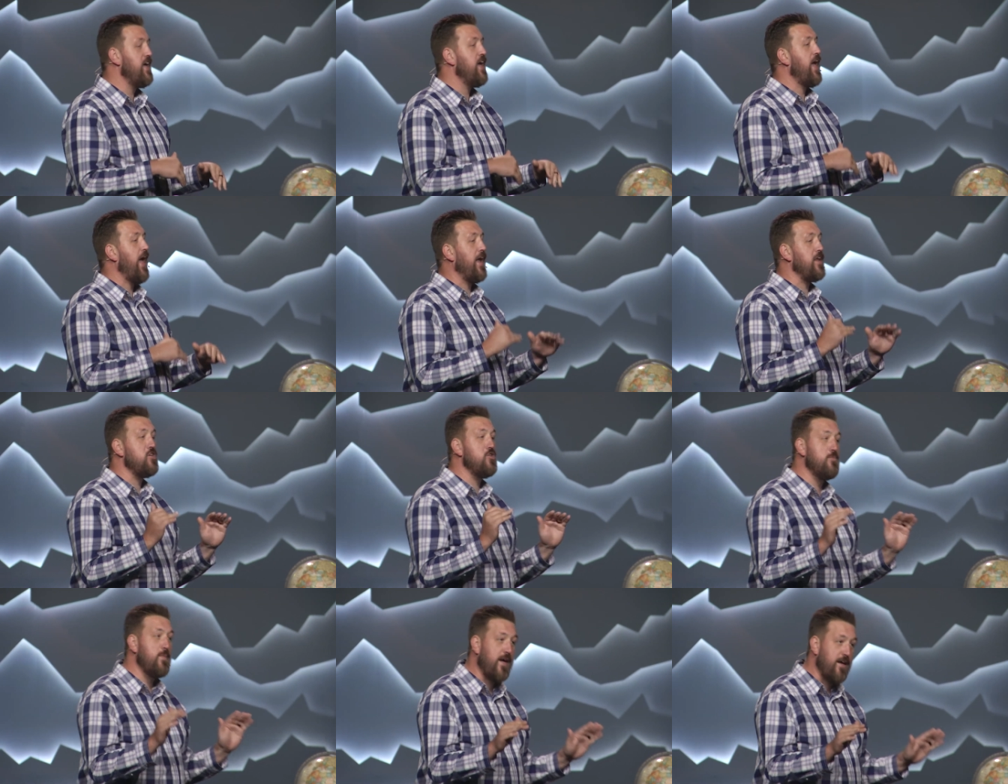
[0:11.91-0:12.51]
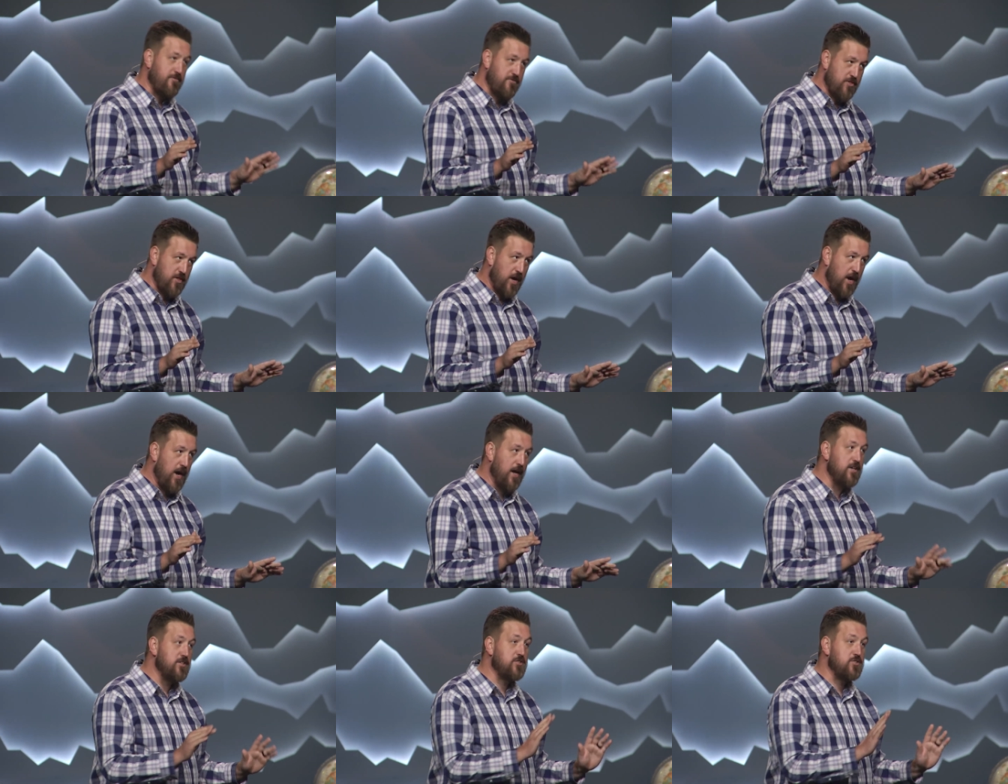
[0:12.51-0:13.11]
and you may have
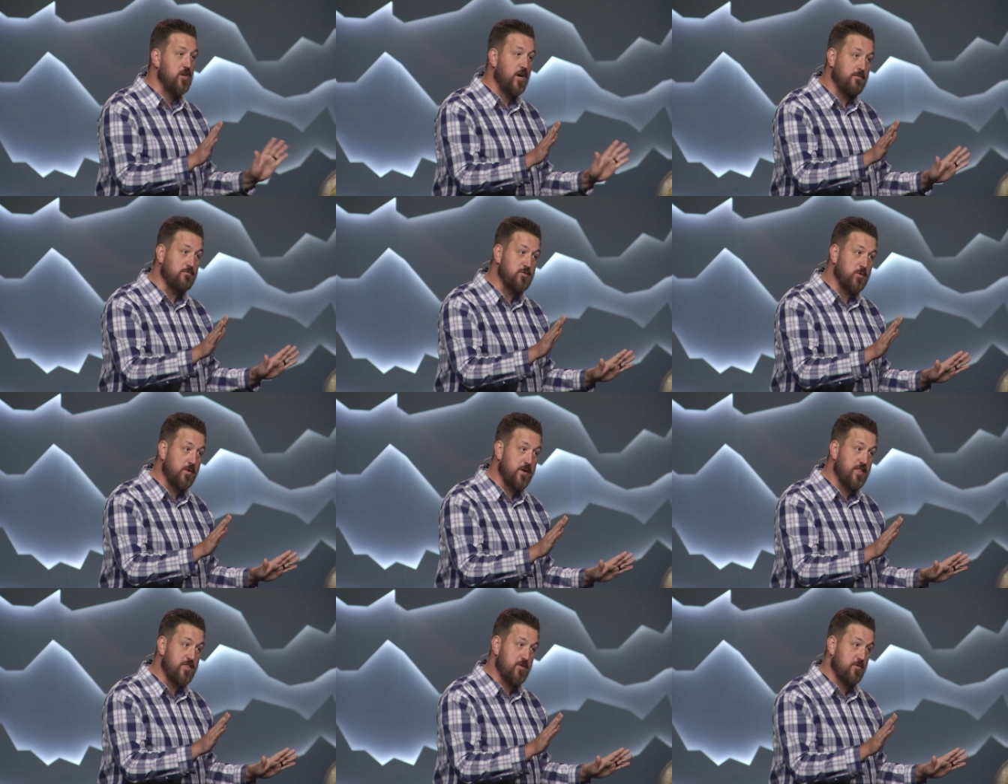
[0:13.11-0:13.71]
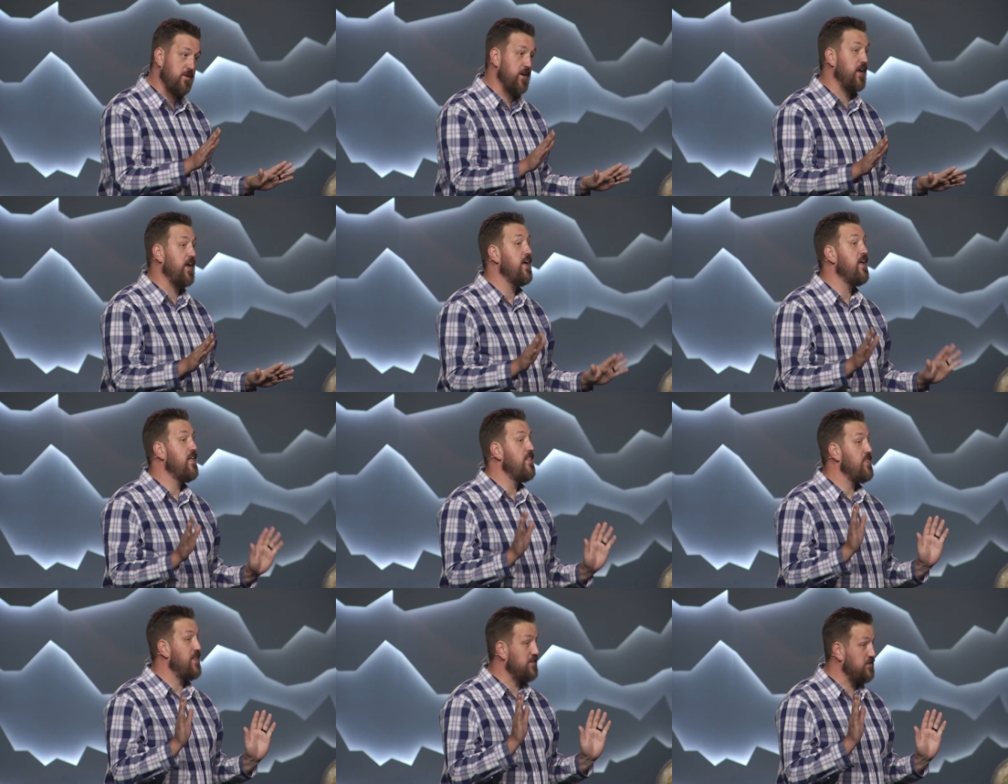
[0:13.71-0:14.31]
thought Psalm 23,
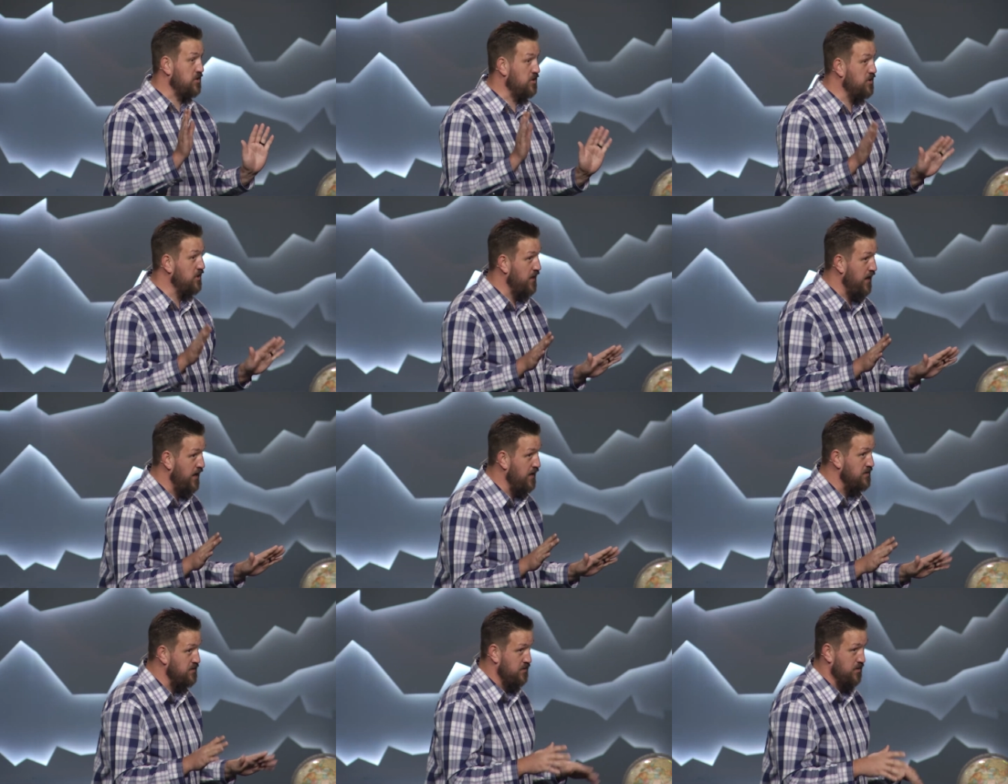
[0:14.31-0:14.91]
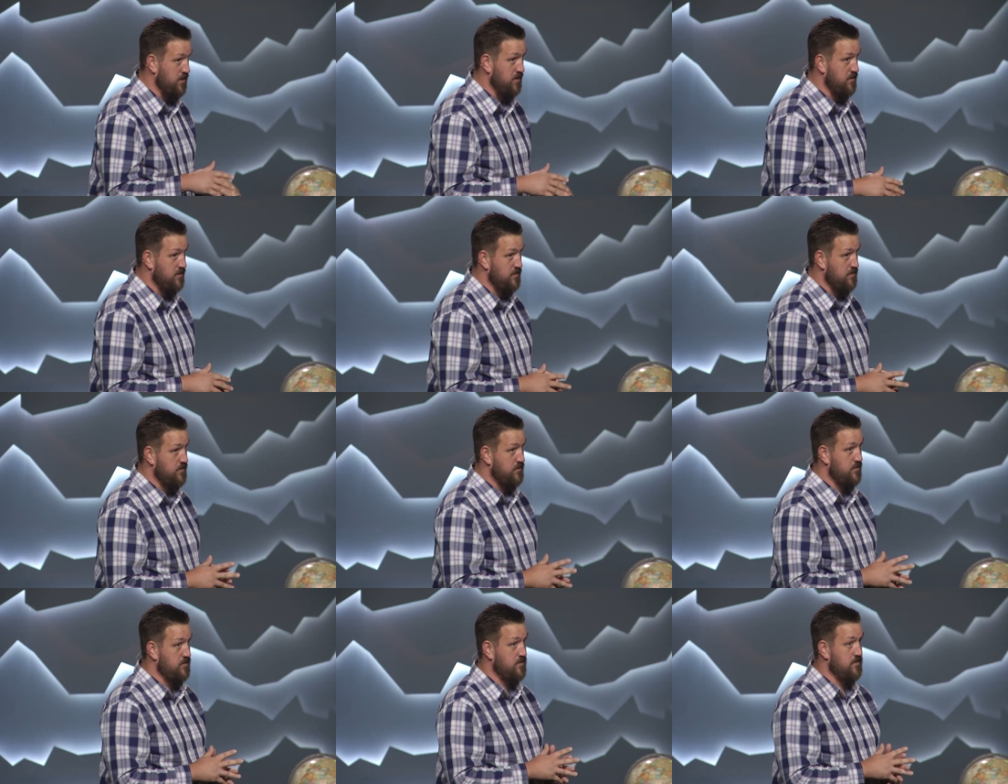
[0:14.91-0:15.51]
that's a good answer,
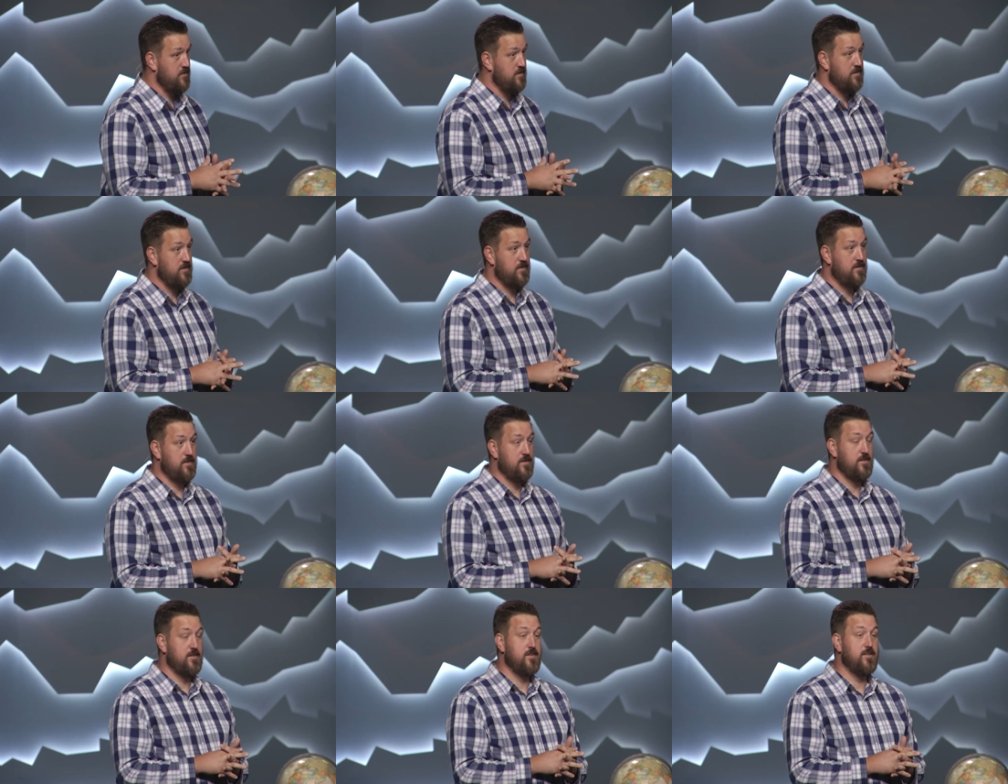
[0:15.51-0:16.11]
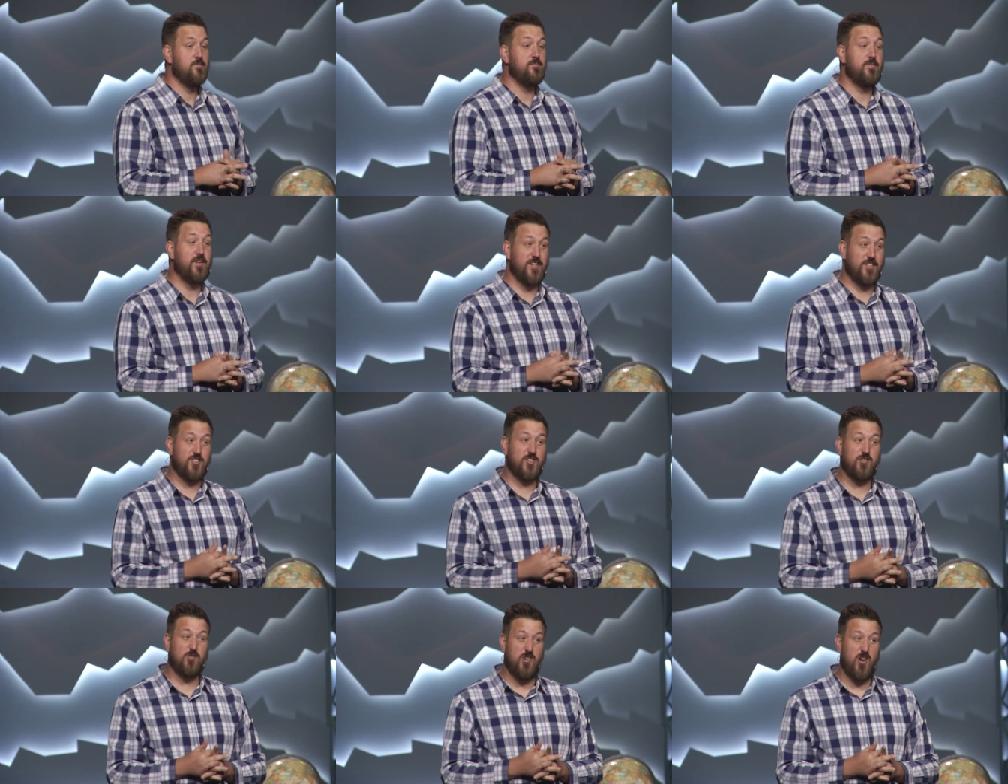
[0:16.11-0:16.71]
but it's
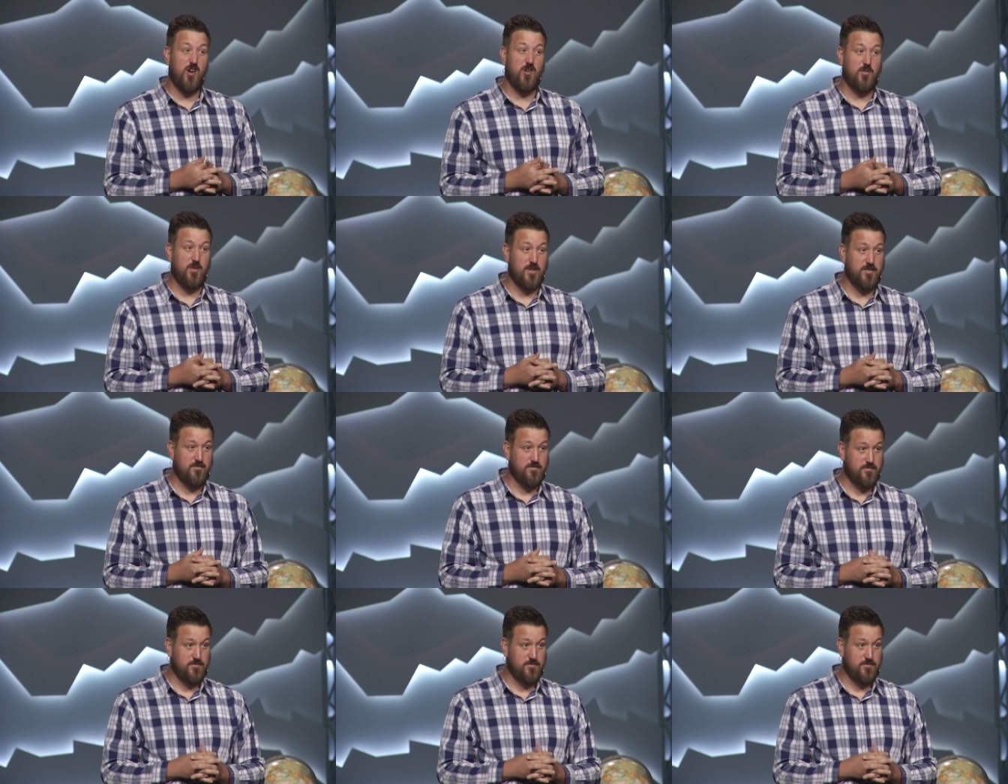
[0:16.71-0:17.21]
the wrong one.